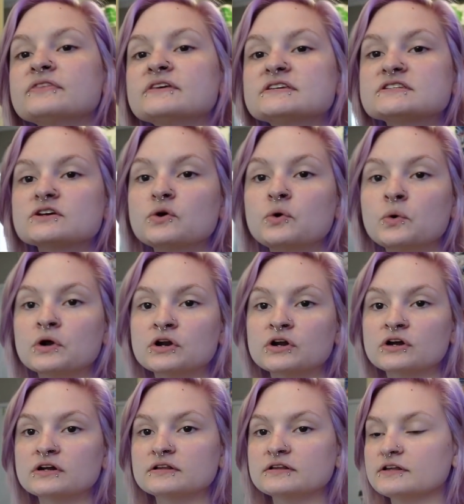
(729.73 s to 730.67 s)
this
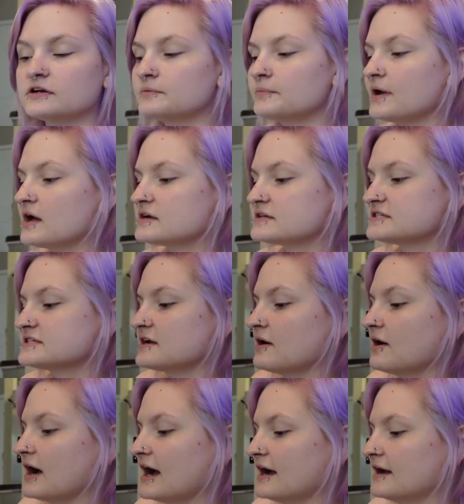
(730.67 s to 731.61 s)
corner litter box, so
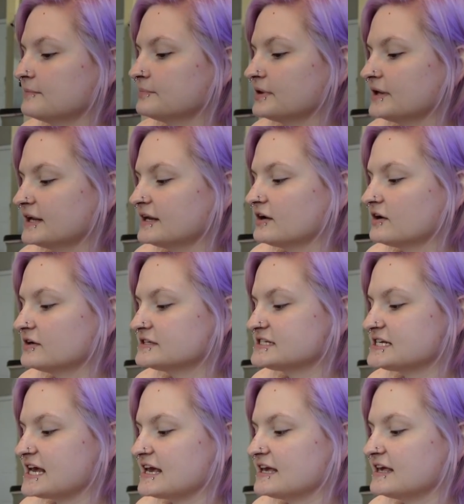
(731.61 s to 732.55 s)
I'm planning on
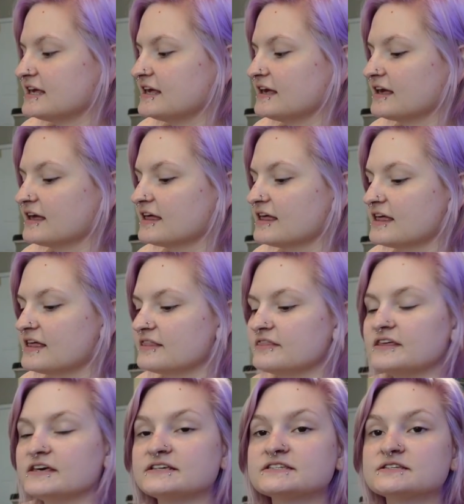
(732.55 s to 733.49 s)
taking
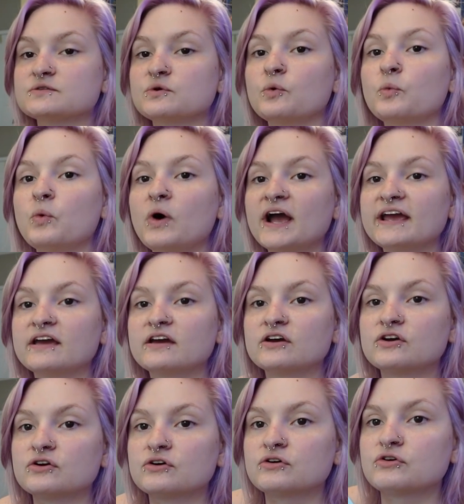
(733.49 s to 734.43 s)
this white
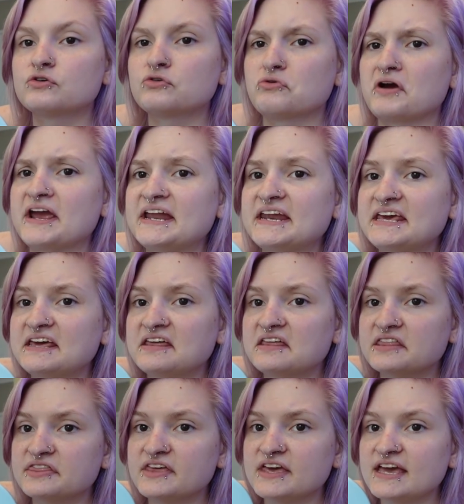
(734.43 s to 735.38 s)

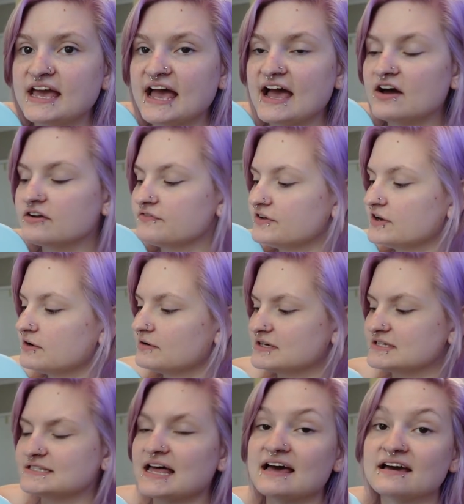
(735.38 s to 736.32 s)
grating thing out of here
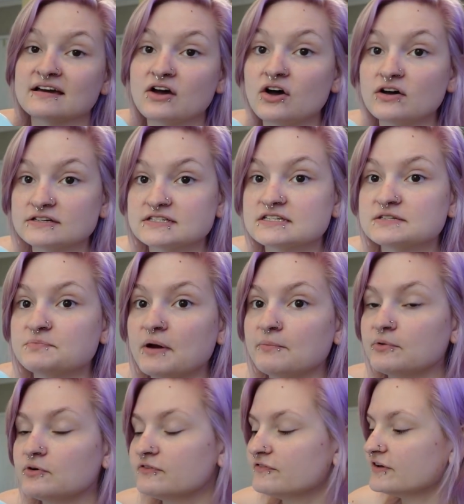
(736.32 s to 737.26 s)
because that causes
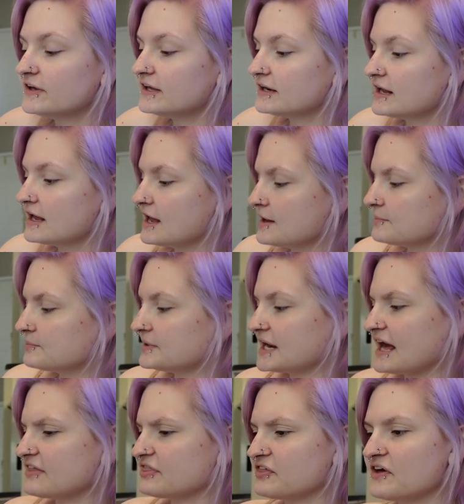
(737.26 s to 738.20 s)
bumblefoot. But
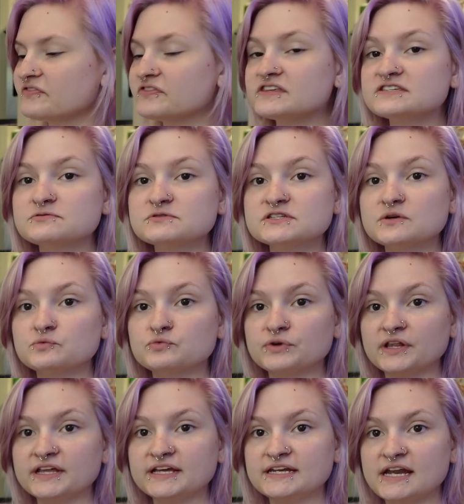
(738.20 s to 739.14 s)
I thought this was a
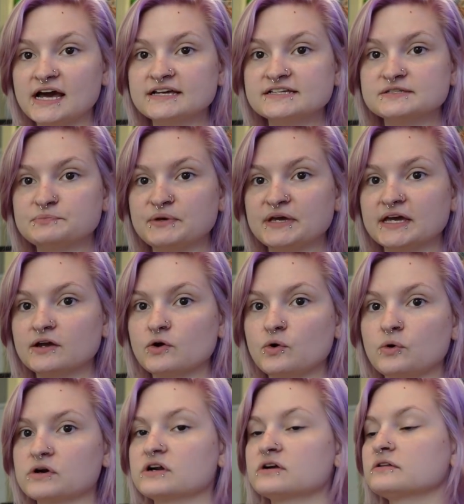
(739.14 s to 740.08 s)
really nice big
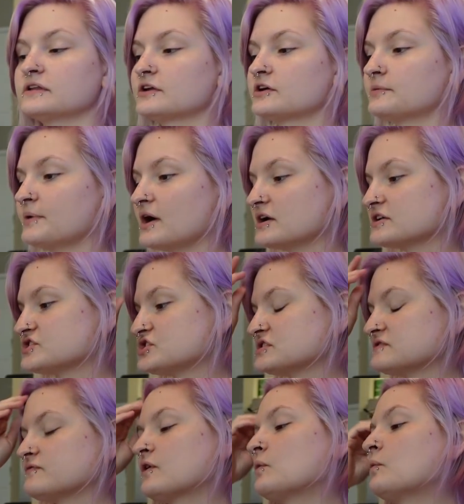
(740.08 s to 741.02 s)
corner litter box
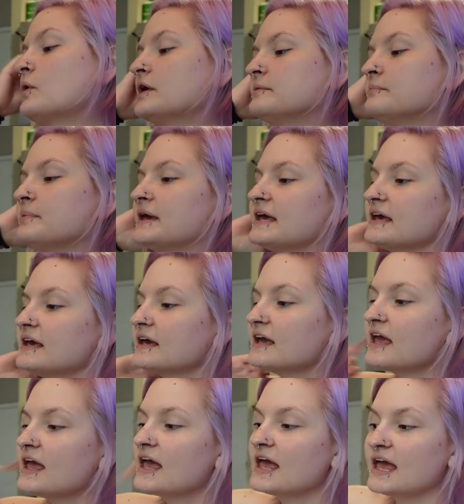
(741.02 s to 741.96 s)
just for one
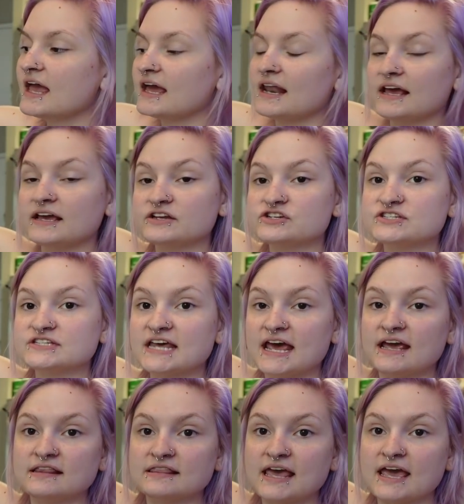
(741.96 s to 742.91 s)
pig, and I can just
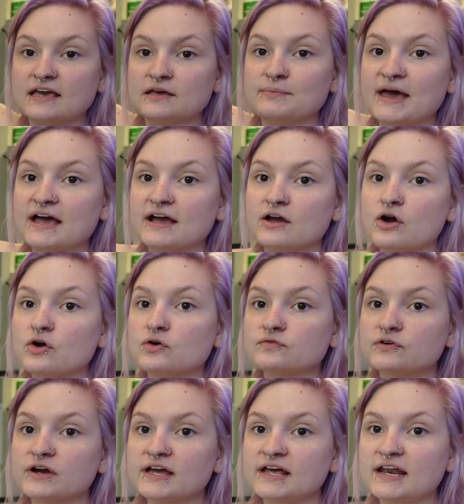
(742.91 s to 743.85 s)
hang the hay bag
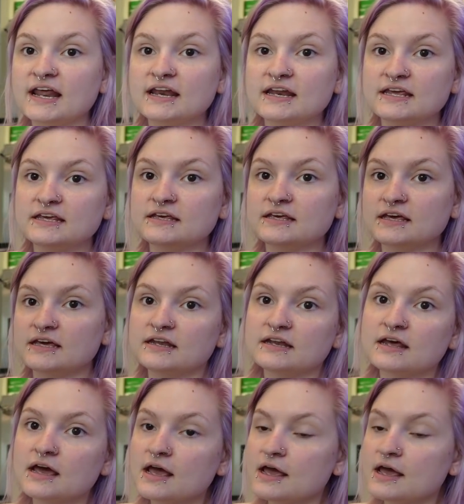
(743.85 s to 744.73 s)
over it and he can